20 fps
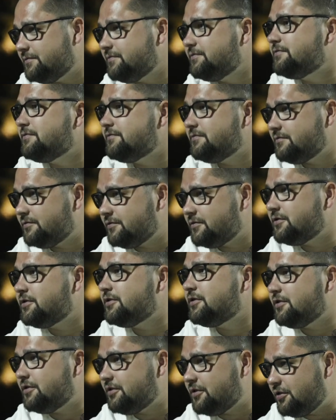I think he's
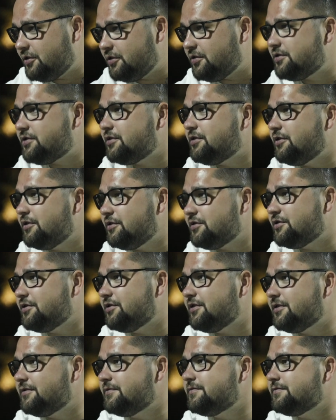also now in
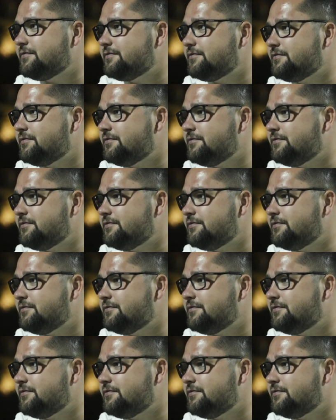Meta. Yeah.